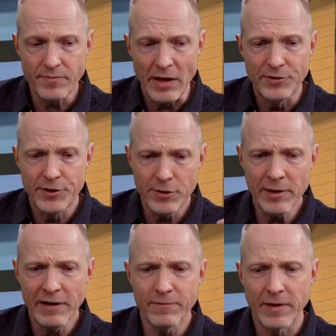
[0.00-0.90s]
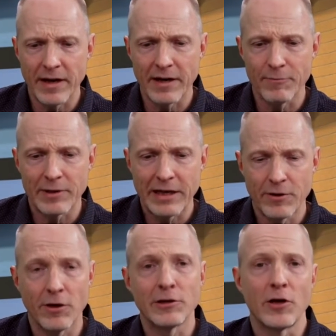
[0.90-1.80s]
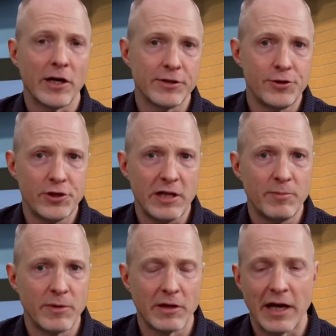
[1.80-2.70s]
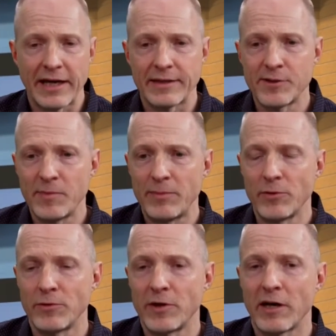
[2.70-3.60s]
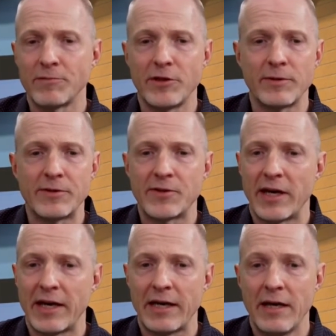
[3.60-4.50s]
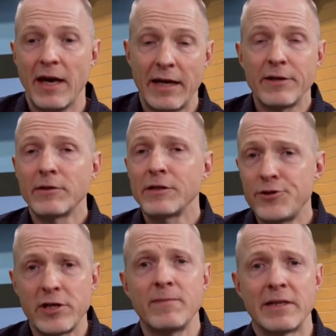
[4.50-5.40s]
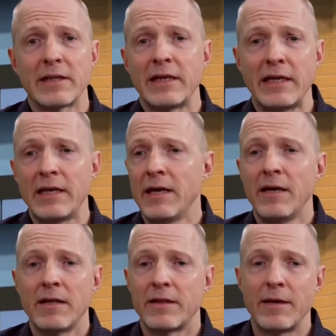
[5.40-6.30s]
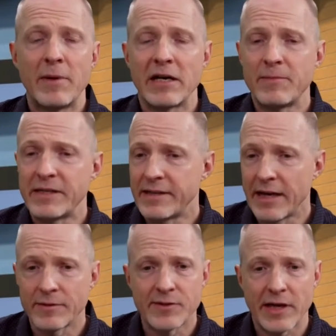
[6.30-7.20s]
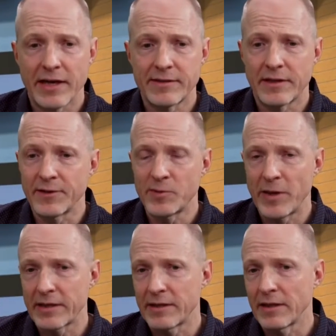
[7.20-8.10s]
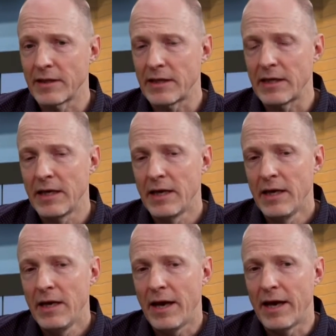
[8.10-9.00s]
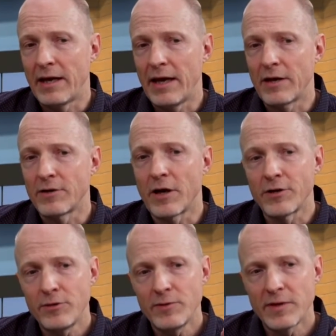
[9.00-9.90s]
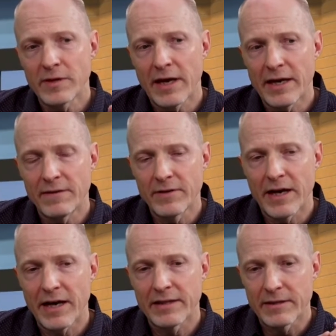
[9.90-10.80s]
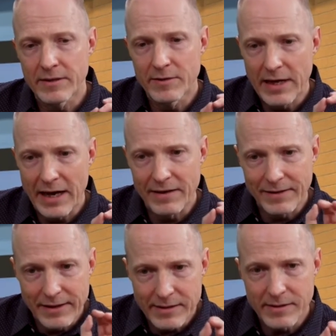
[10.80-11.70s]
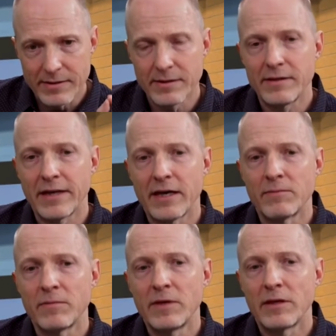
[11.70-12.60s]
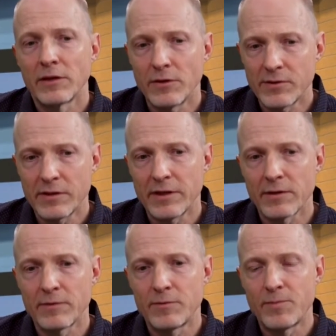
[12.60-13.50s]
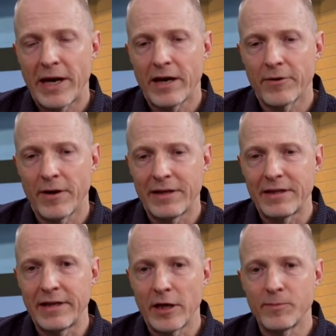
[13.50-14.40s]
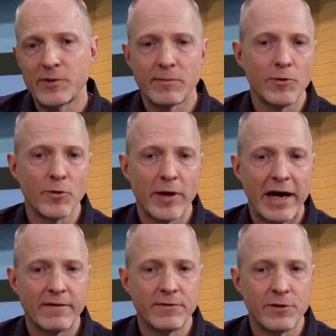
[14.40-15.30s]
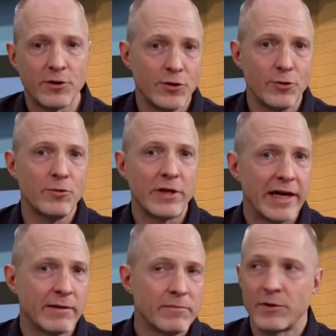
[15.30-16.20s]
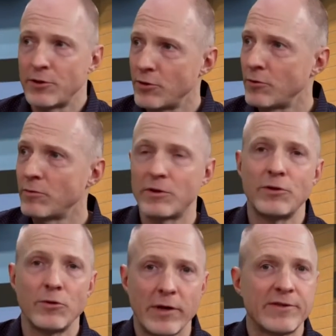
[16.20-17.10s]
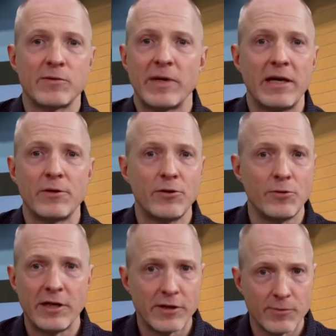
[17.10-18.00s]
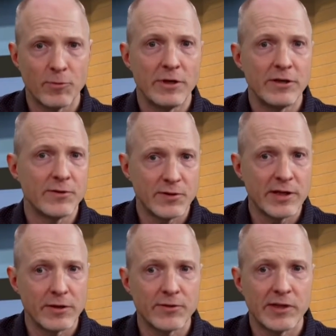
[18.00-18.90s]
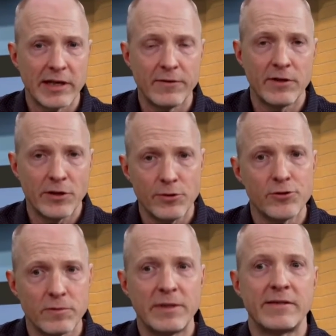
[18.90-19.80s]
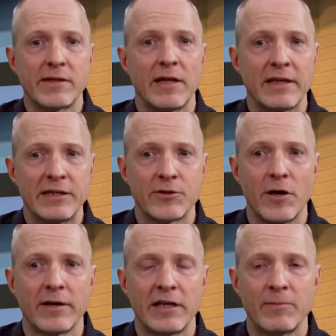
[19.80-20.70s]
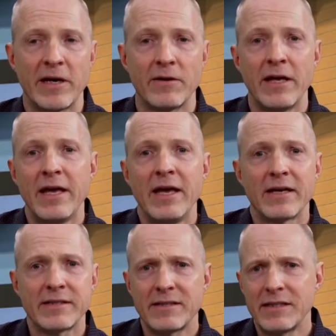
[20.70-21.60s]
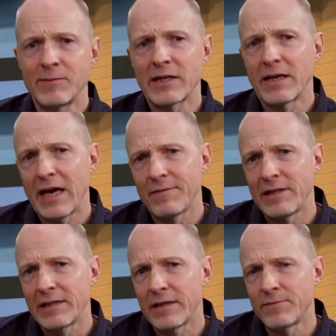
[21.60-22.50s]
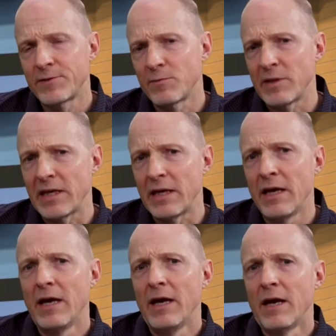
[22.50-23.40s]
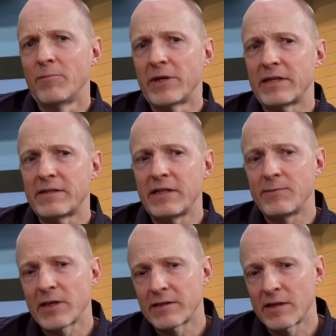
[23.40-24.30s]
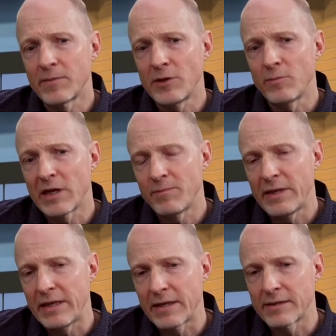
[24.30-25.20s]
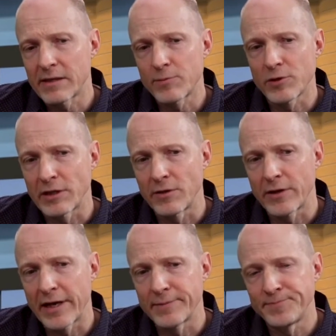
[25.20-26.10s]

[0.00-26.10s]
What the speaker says: do you have what I call lost sheep clients, people who come to you and say, and they're legitimately, they might have been downsized unexpectedly, and are you the kind of guy that kind of listens to them, looks at their background, and then helps them craft the new them, the new resume, the new here's the skill set I think you should be selling and talking about? Because that seems like a heavy lift to me, but it seems like something you might be exceptionally good at.